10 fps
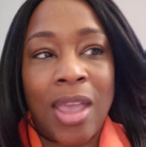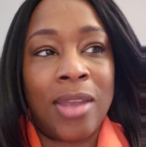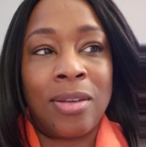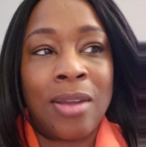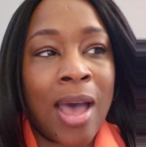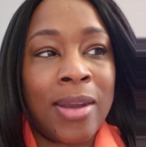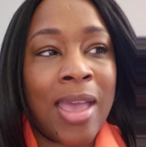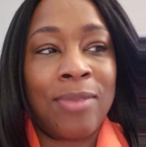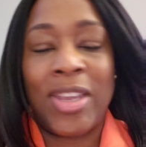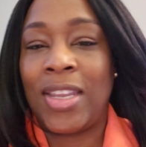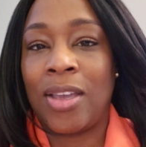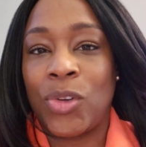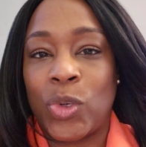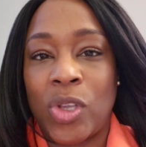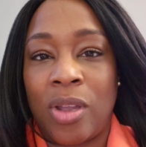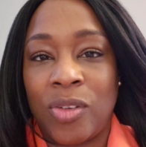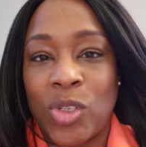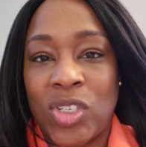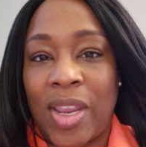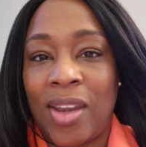and not have any
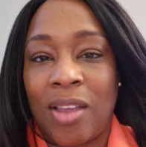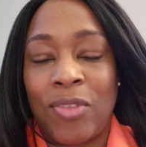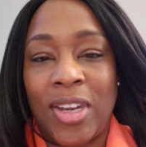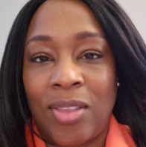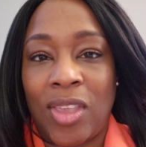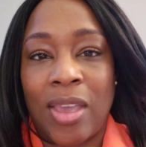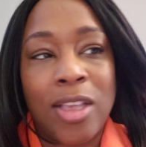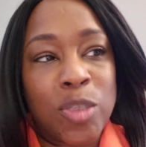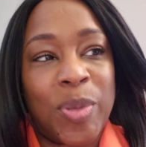understanding of anything else,